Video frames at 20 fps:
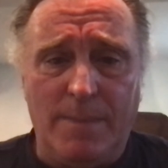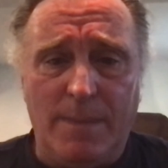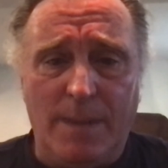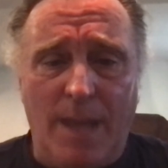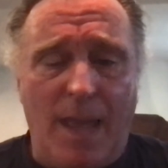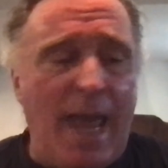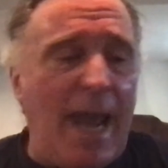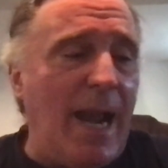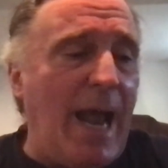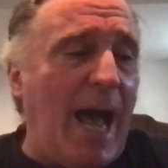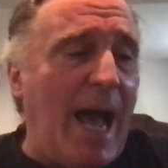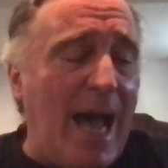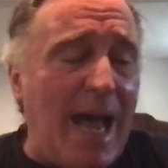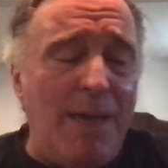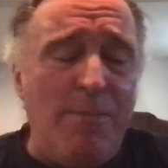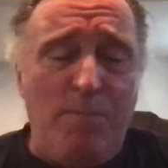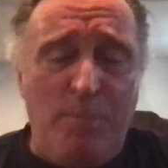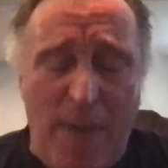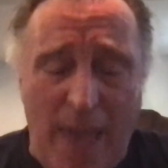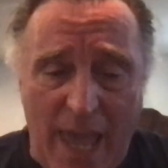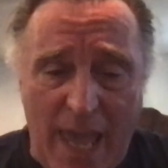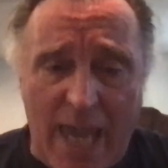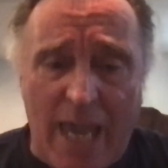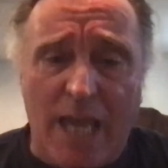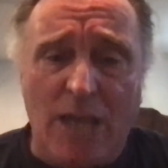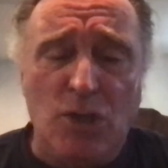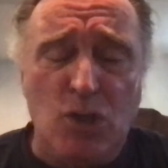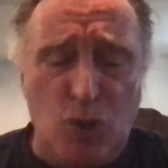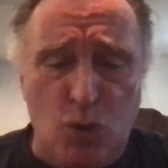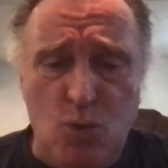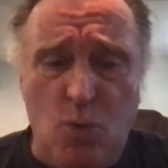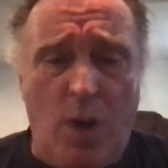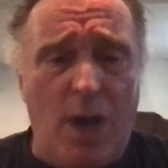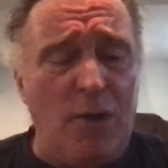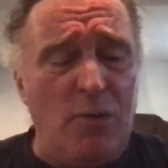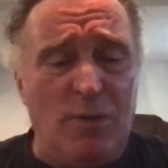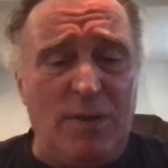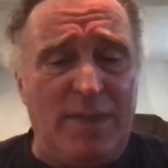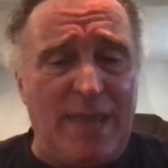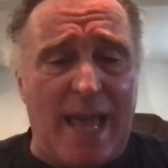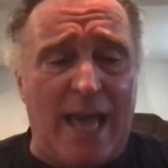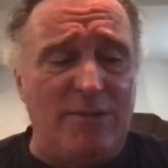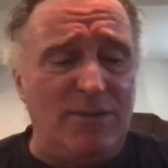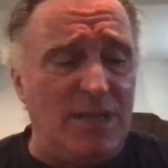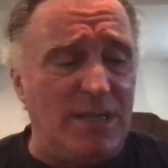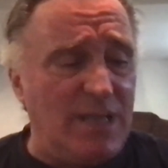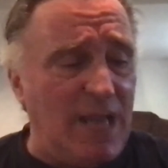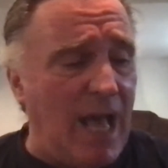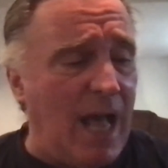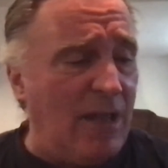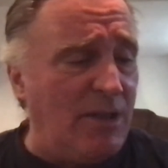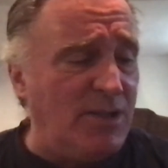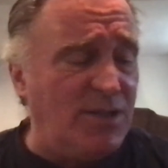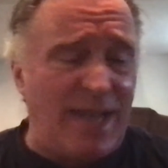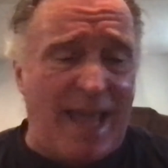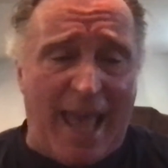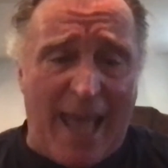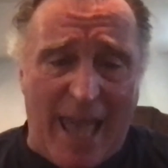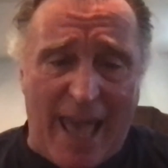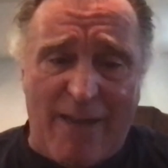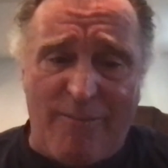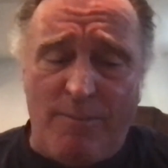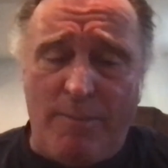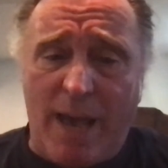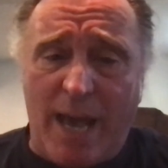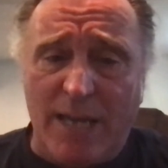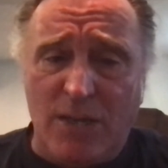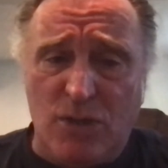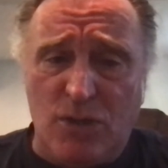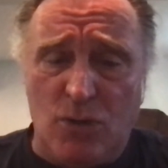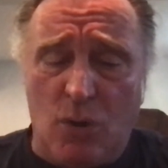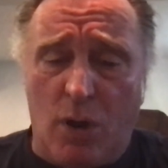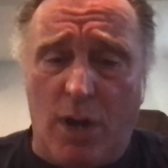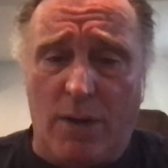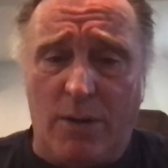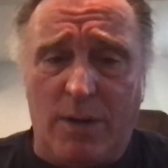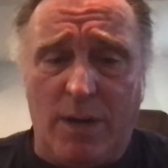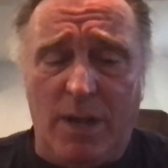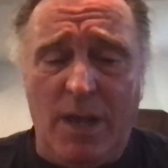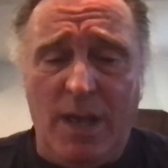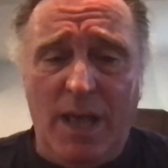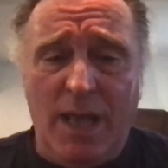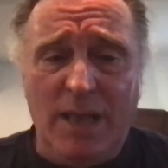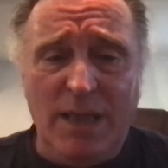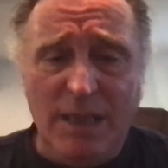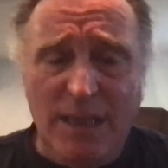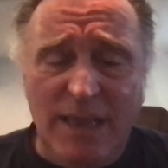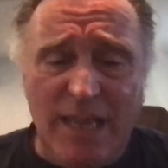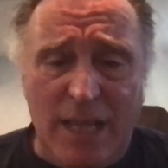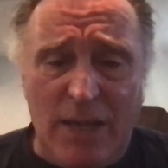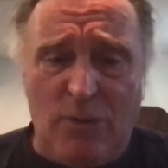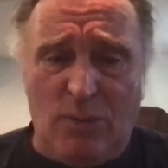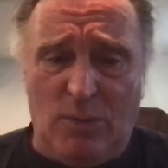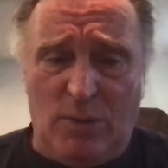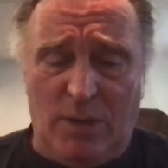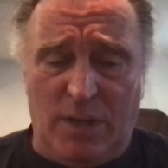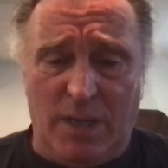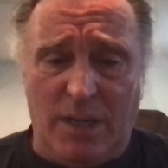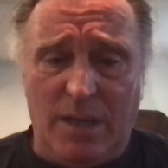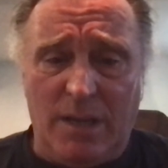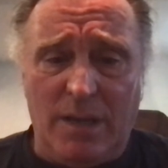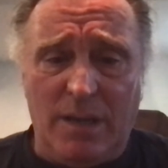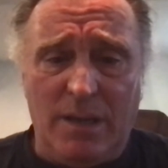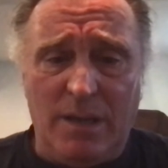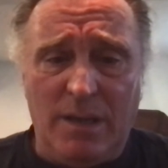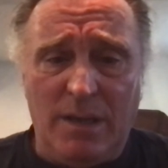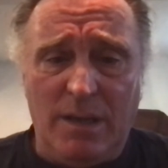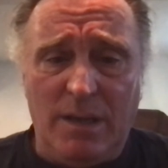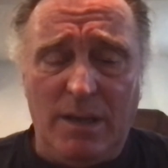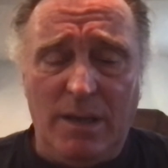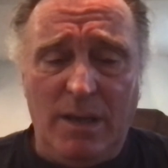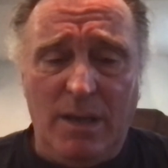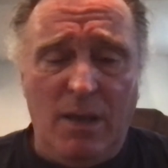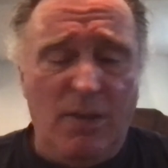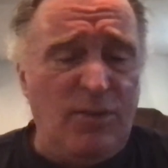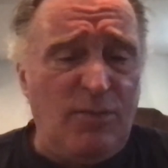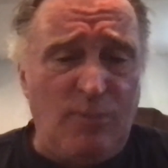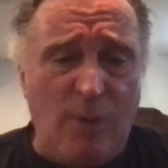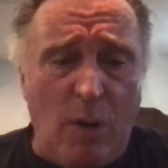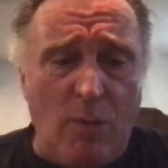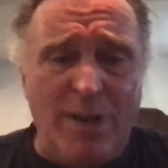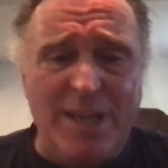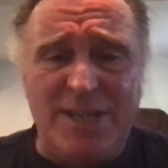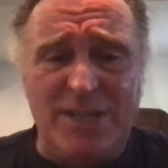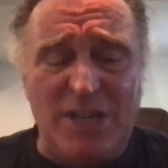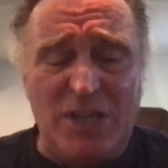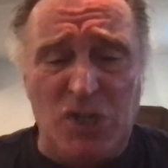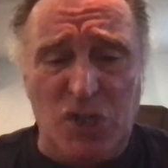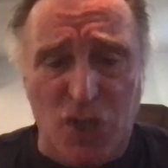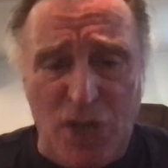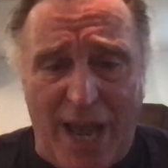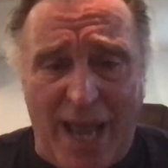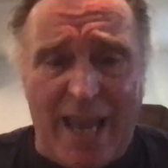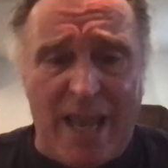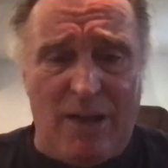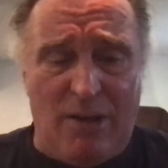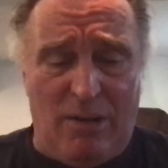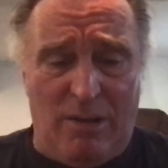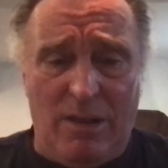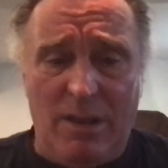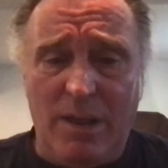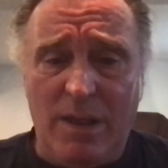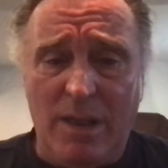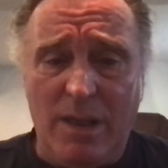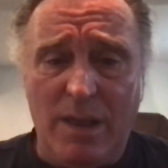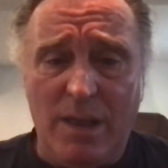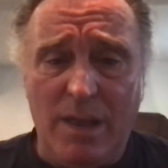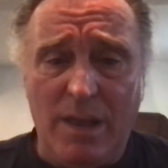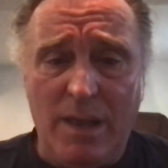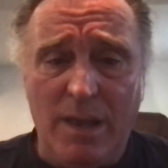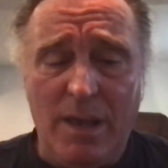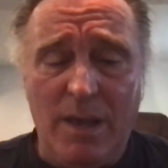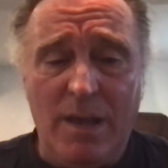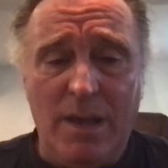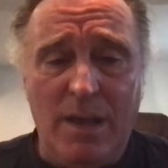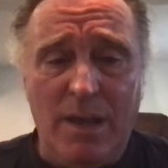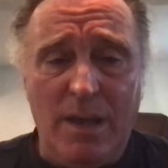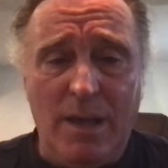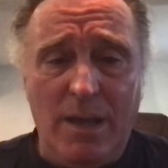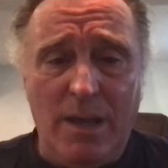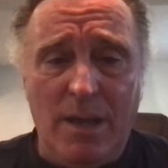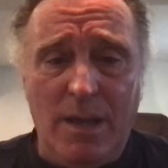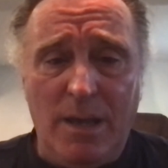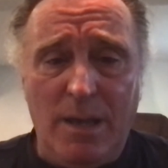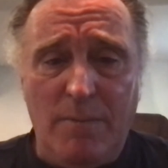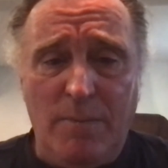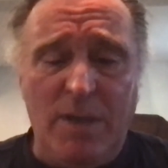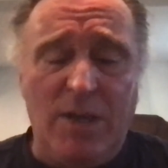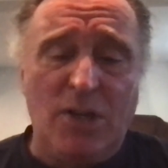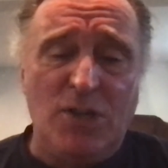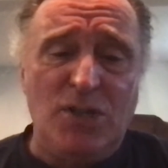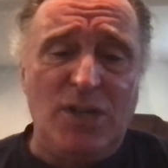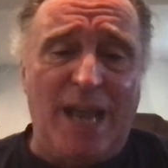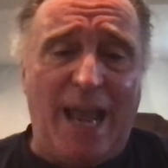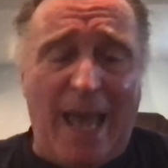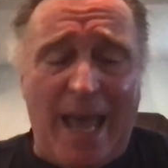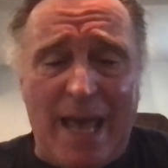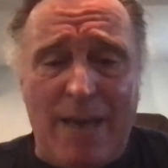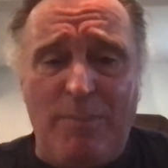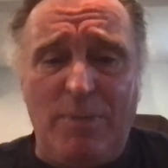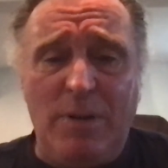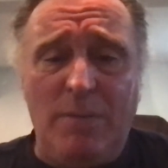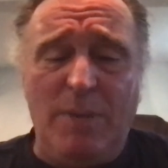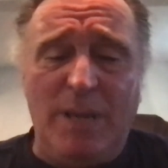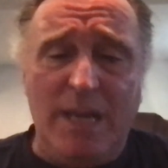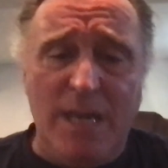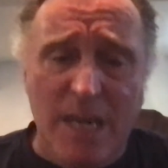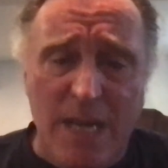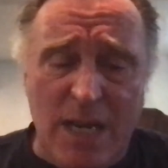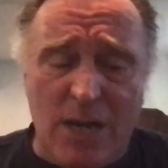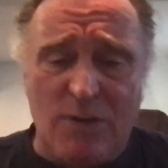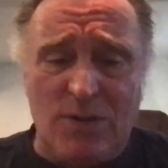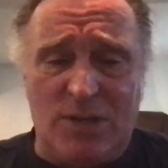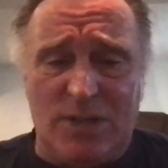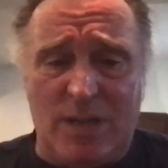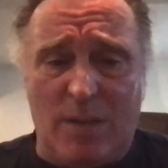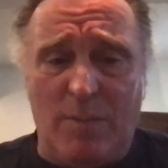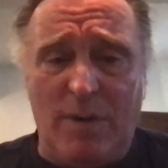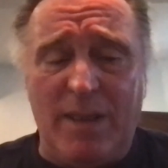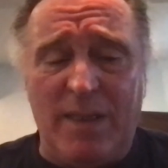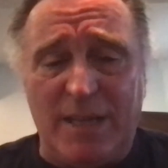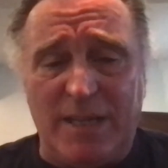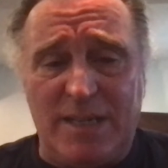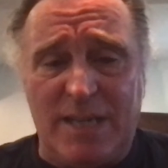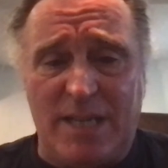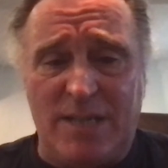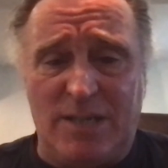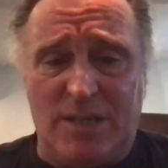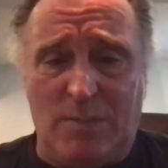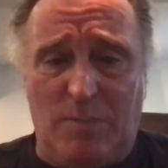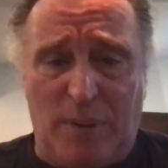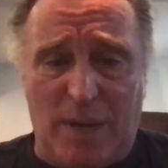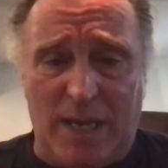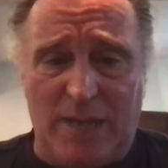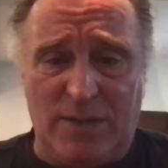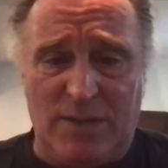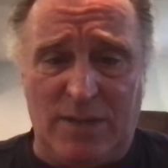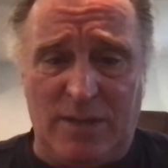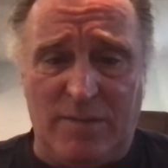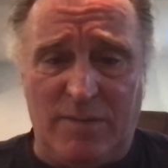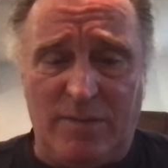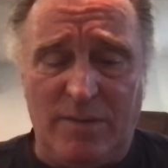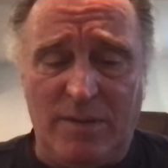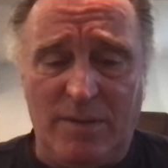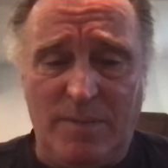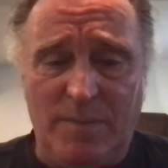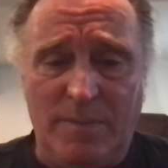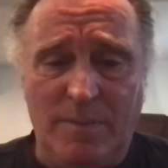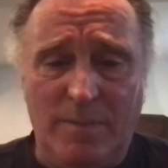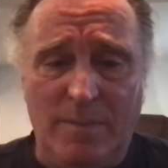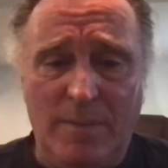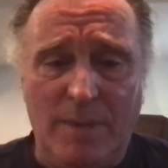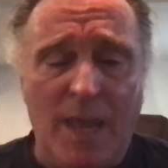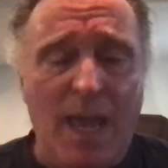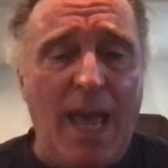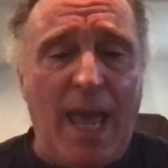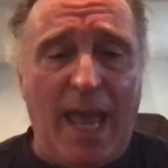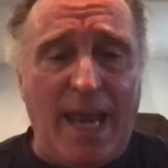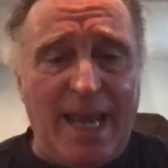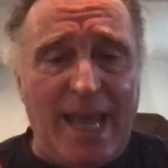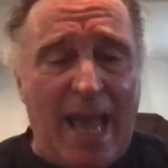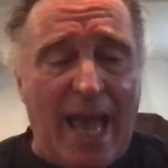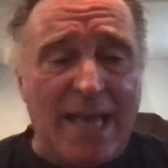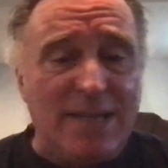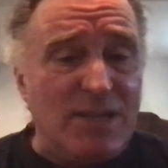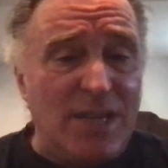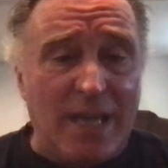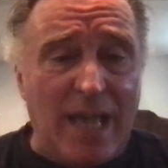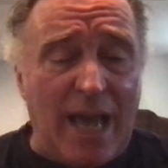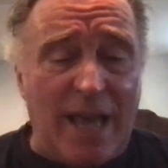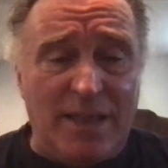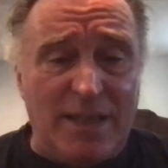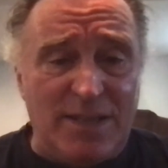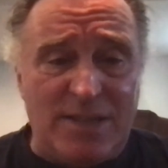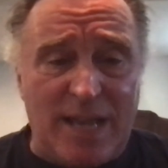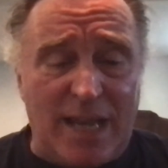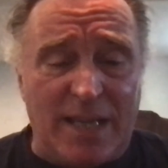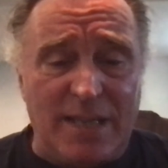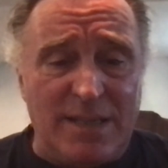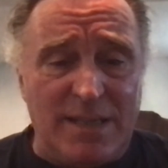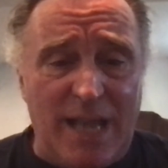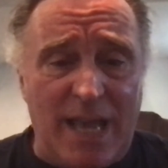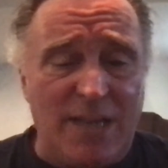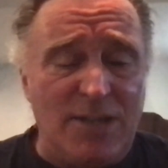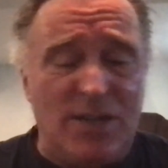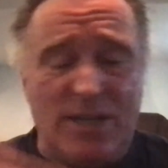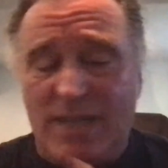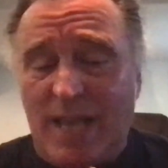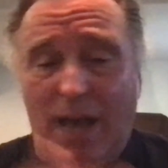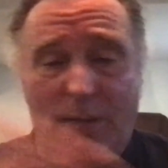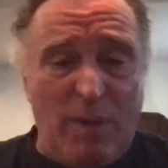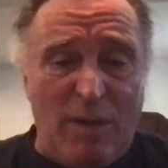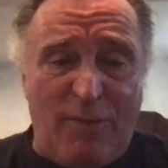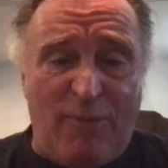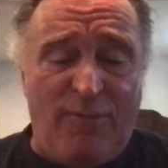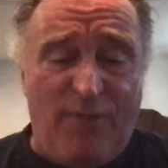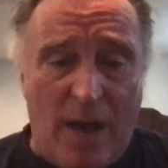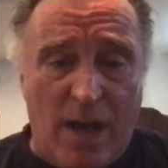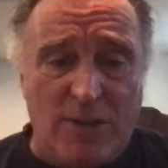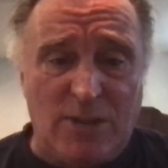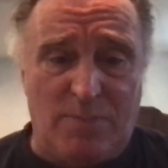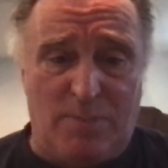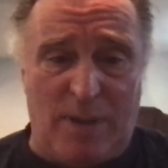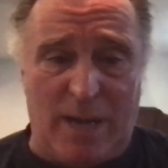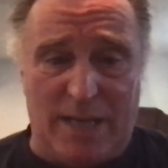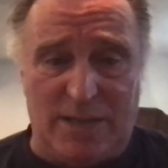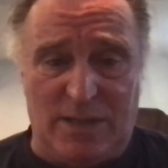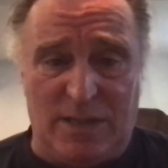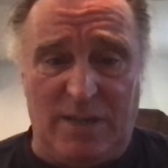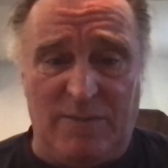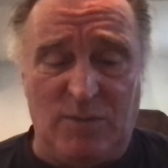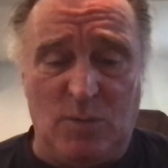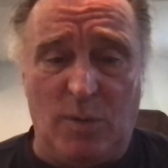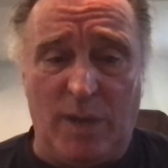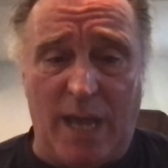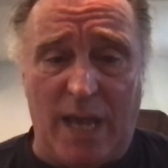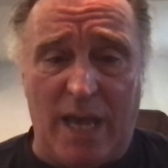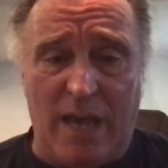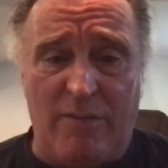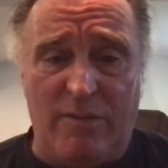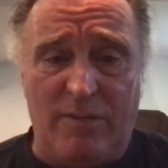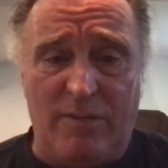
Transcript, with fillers: And I'm paying $200,000 to have my daughter literally thrown into jail because she happened to be near somebody that tested positive. And he hasn't gotten a second test yet. How many false positives do we have?